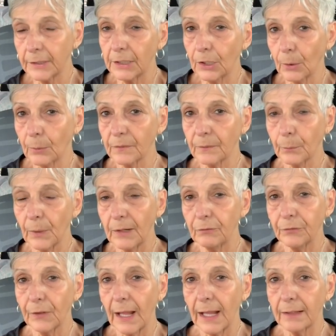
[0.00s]
you know, it was a
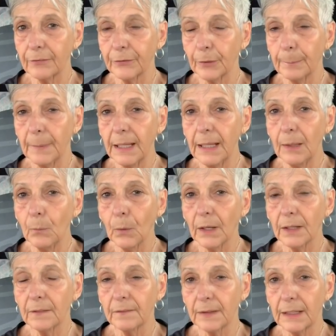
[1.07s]
red flag for me
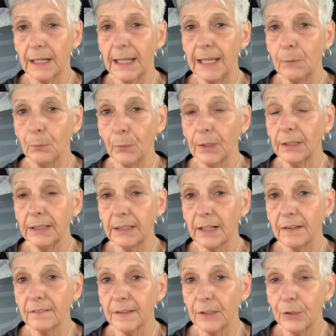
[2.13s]
was that he really
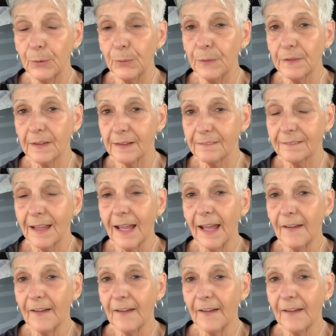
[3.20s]
doesn't use his